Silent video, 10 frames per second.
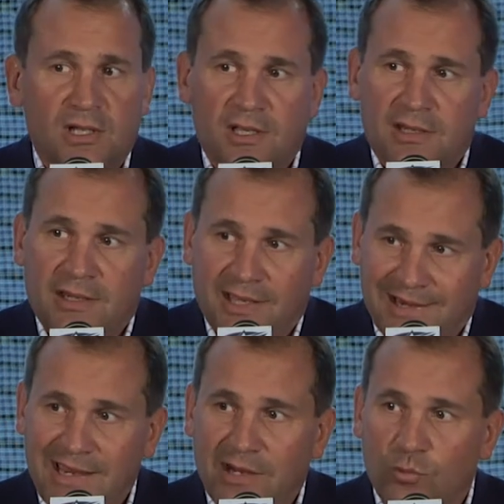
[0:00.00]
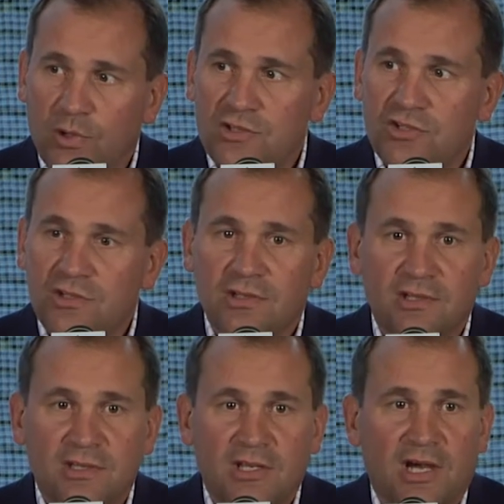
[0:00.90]
And again, which
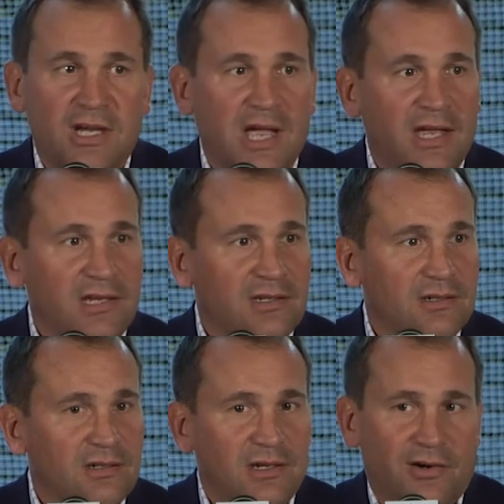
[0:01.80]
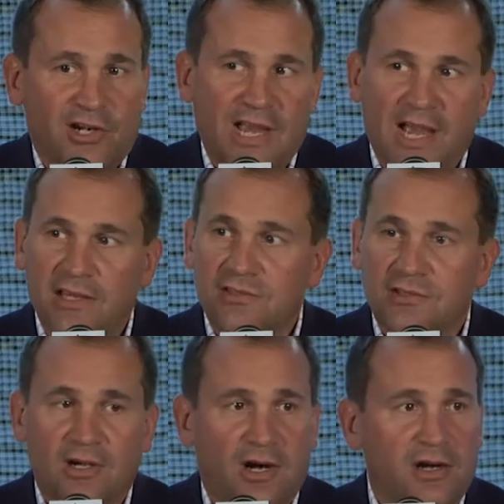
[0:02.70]
young guy or
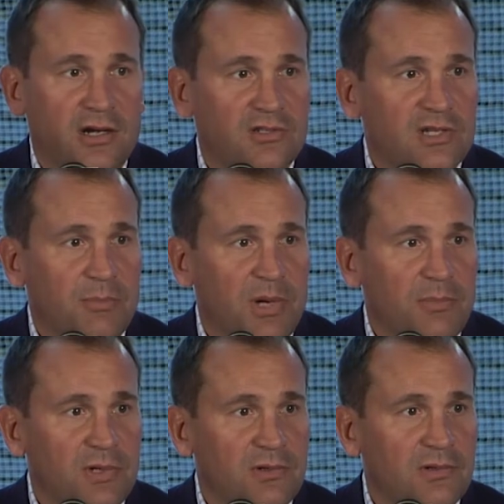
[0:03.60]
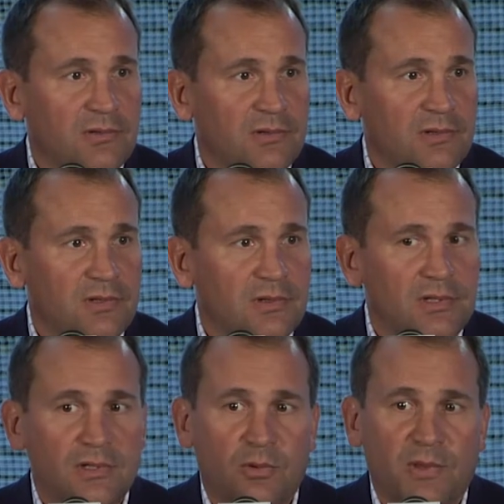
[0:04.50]
guys are going to step up and
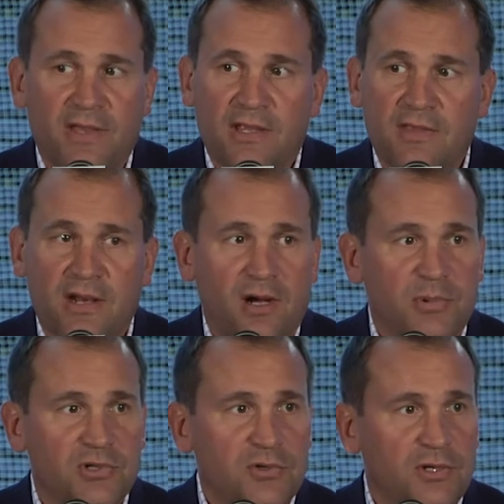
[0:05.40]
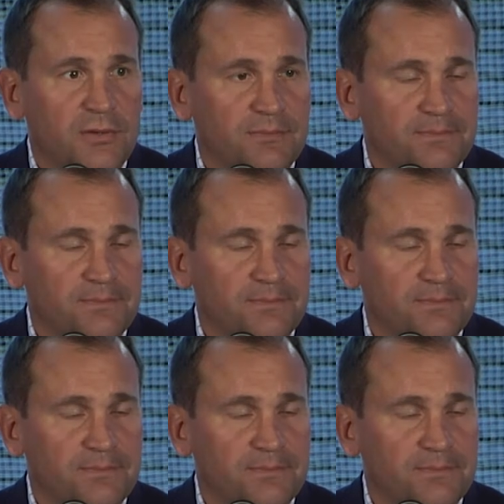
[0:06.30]
when they get that opportunity?